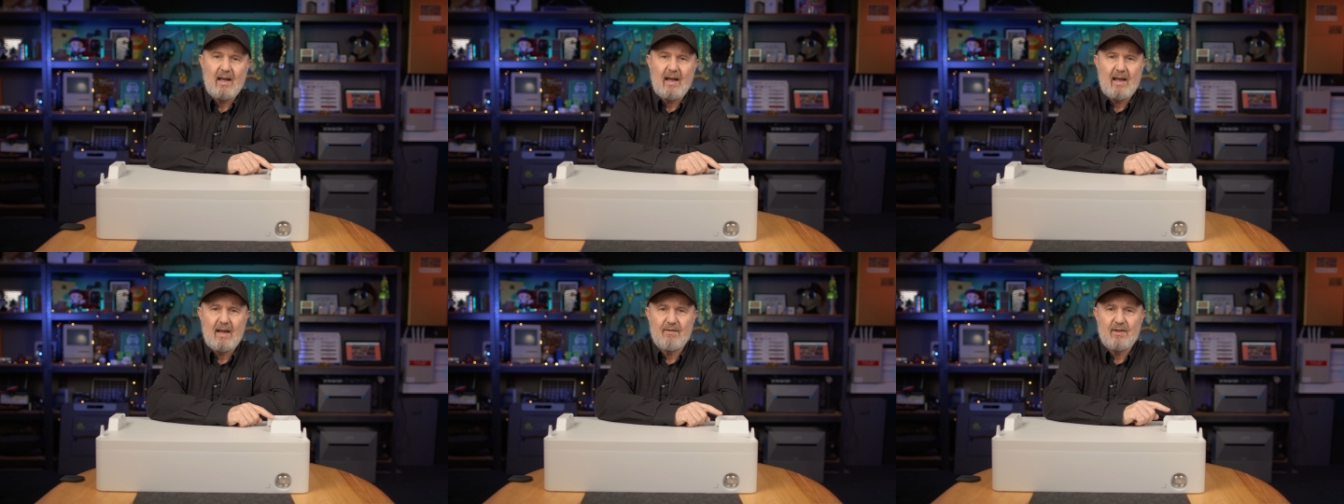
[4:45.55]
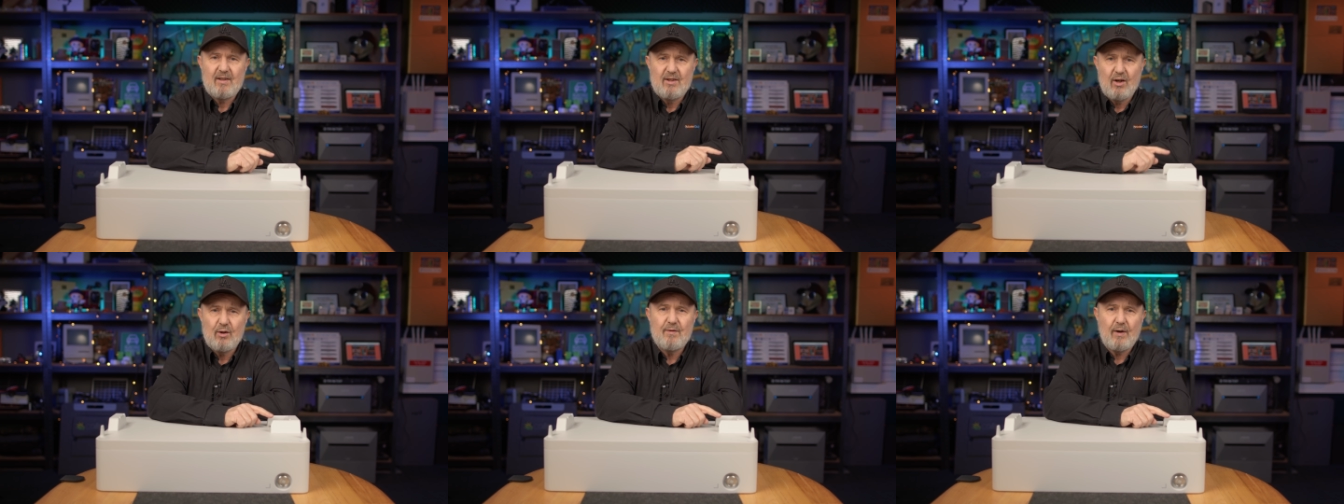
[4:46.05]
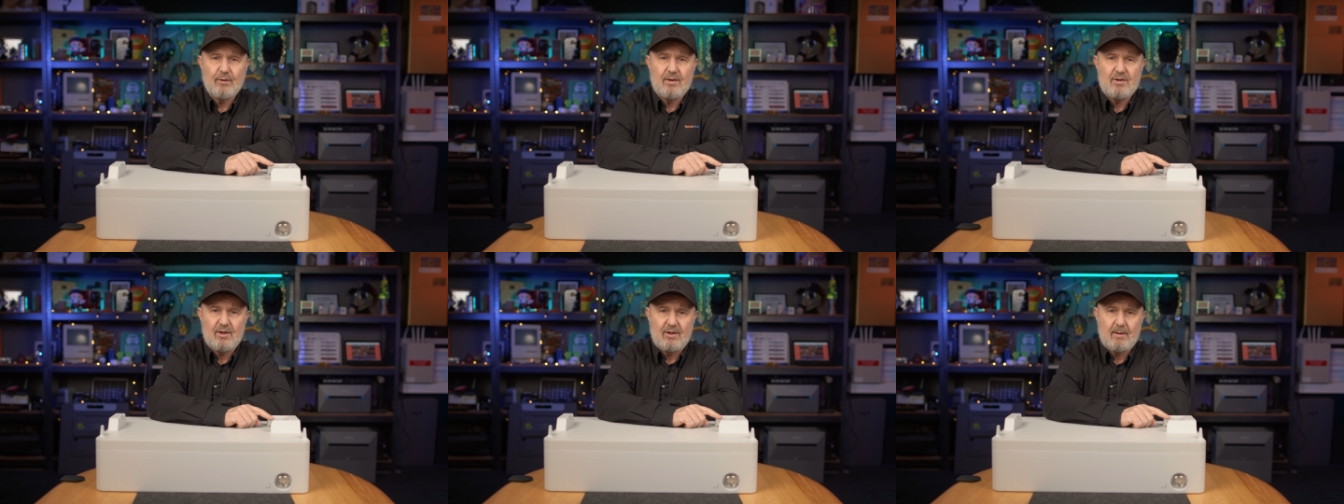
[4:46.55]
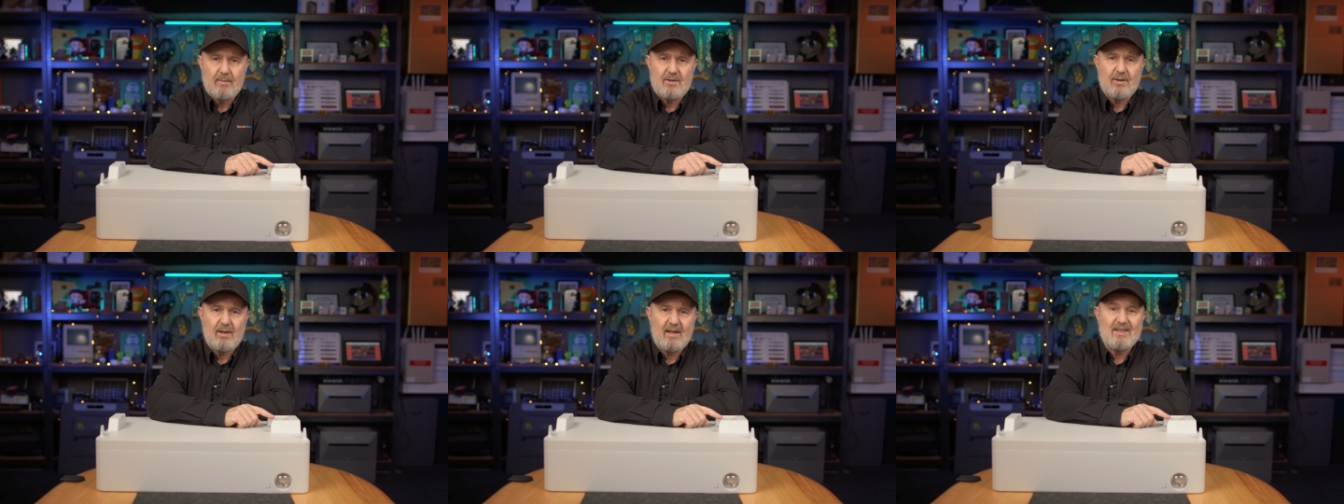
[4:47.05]
have no voltage on them,
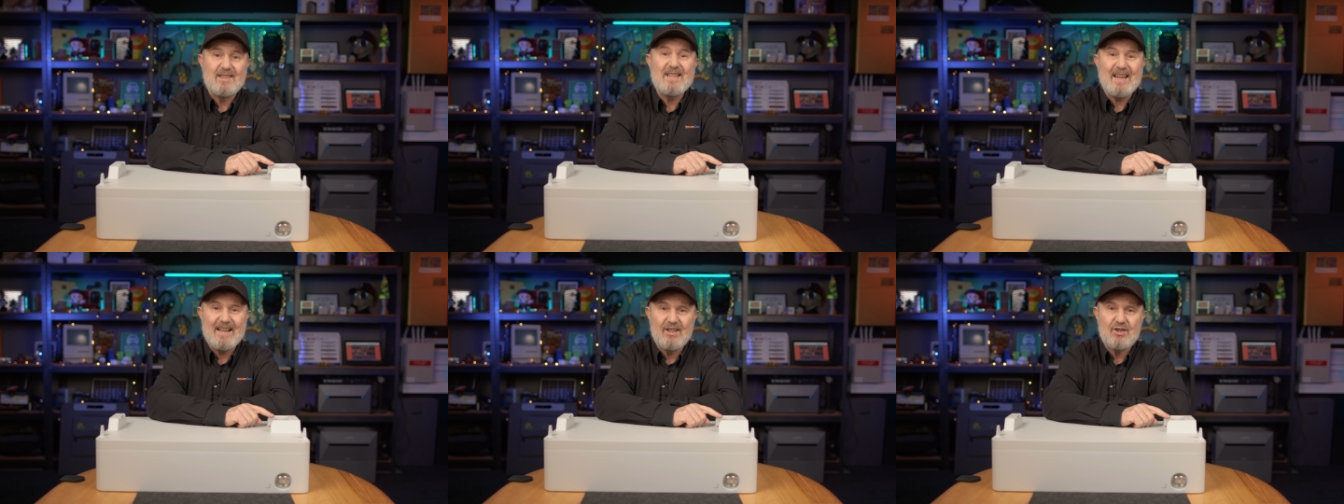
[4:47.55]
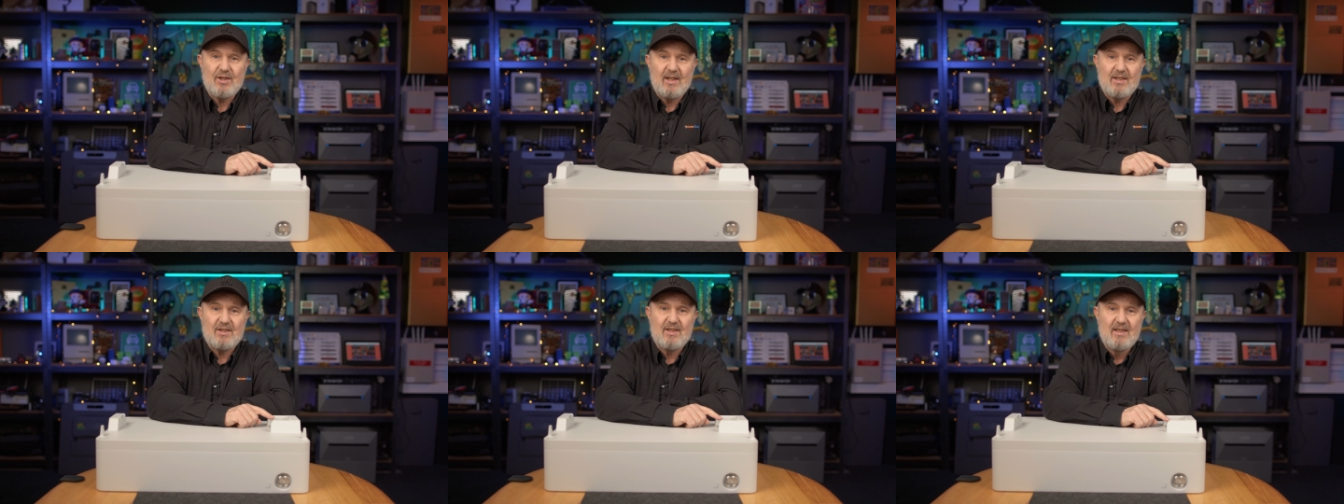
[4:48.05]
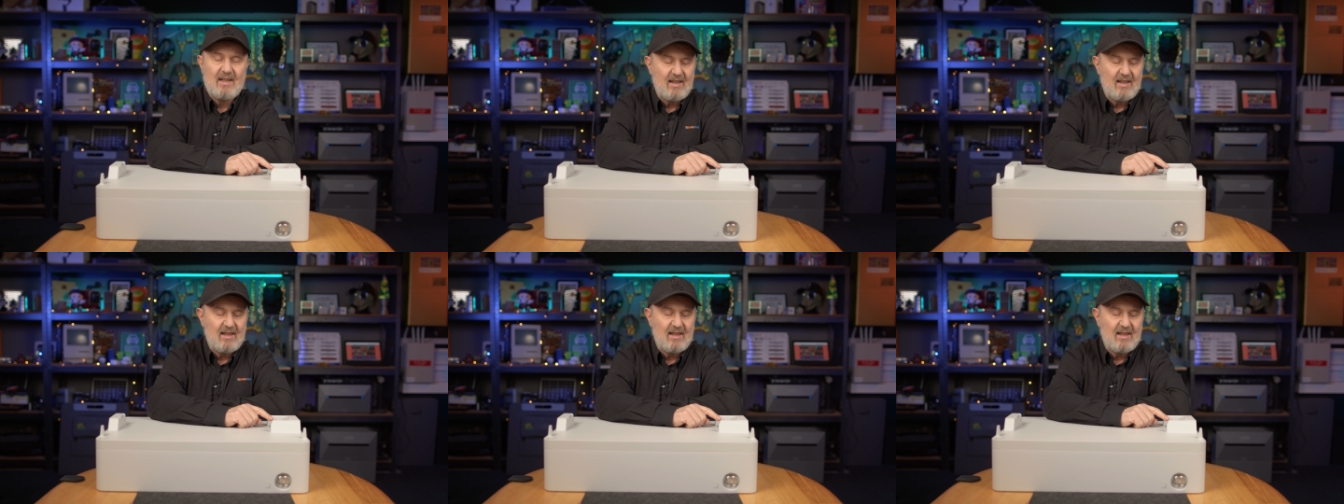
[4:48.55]
so they're de-energized.